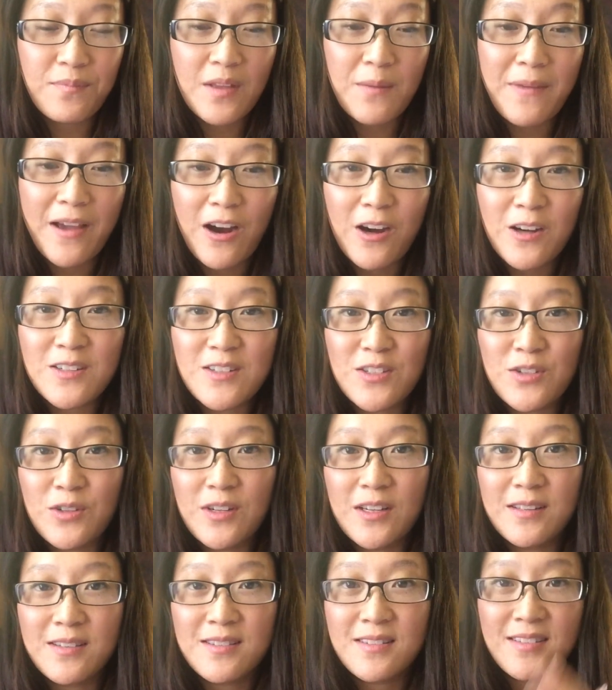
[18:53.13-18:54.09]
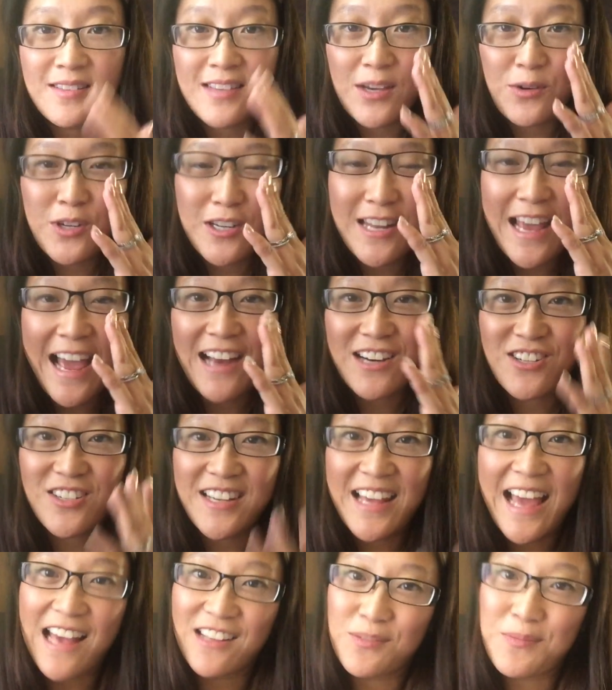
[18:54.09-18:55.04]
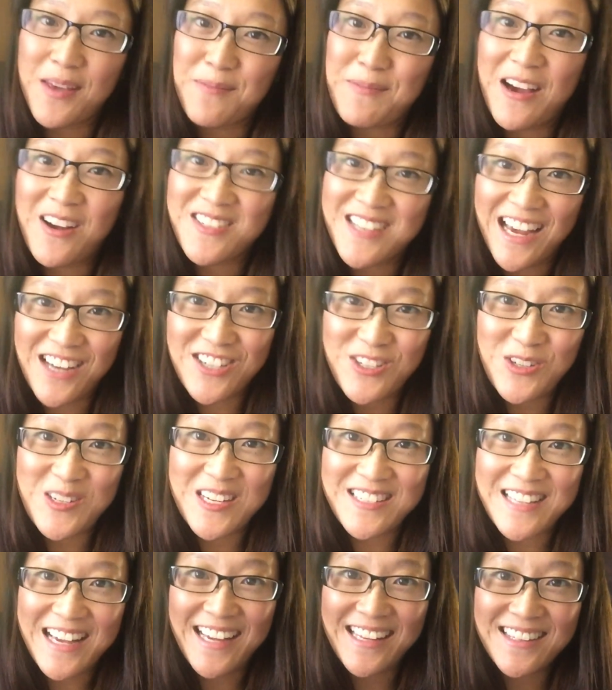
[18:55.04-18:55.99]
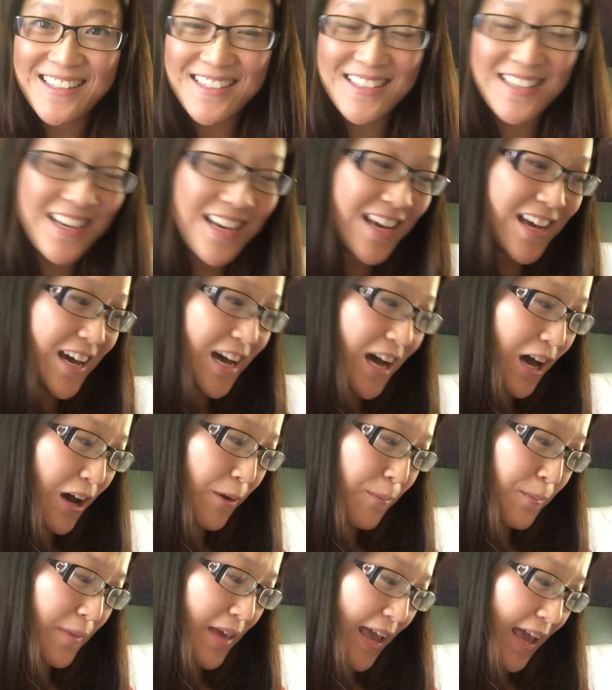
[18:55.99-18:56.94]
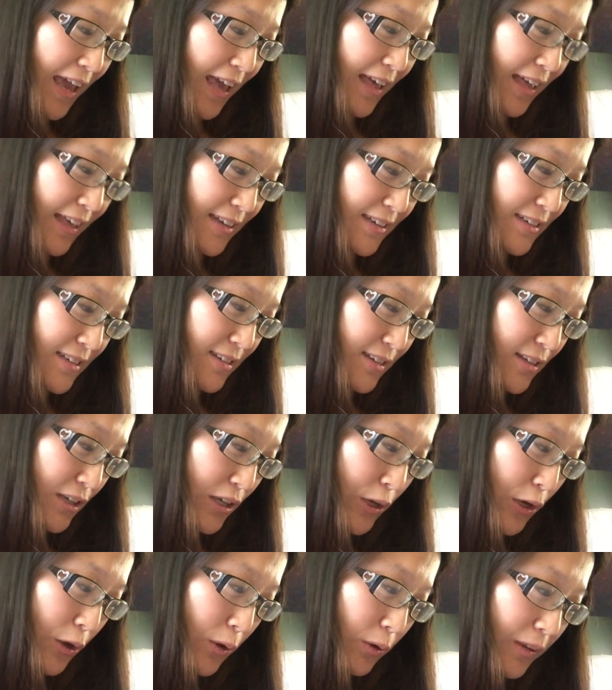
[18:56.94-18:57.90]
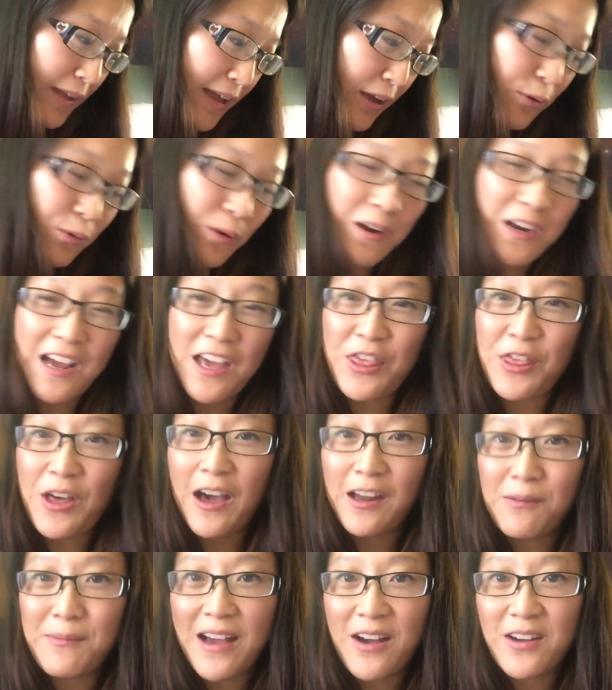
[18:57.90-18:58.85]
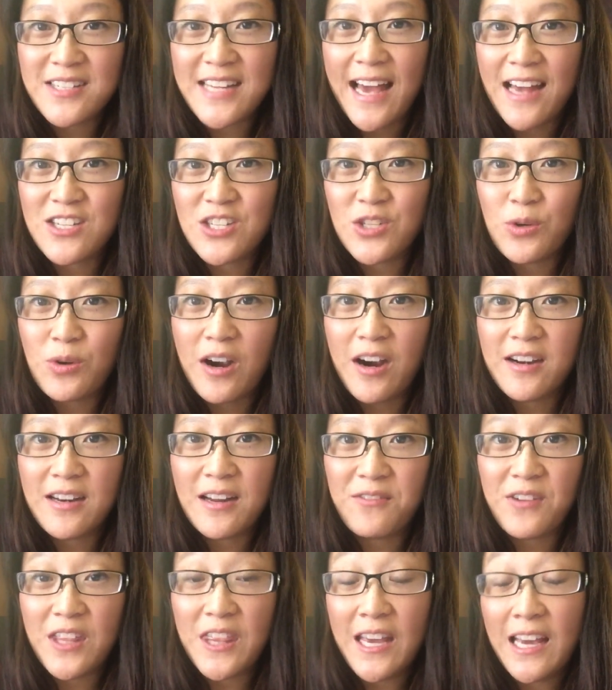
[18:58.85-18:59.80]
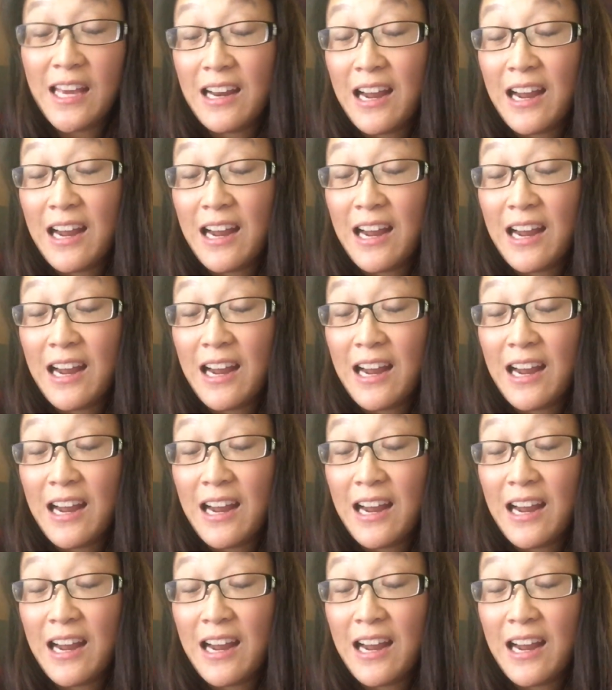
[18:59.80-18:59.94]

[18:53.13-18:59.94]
my art students. They would actually ask me about tattoo designs, and you know, like what I thought about tattoo art and everything.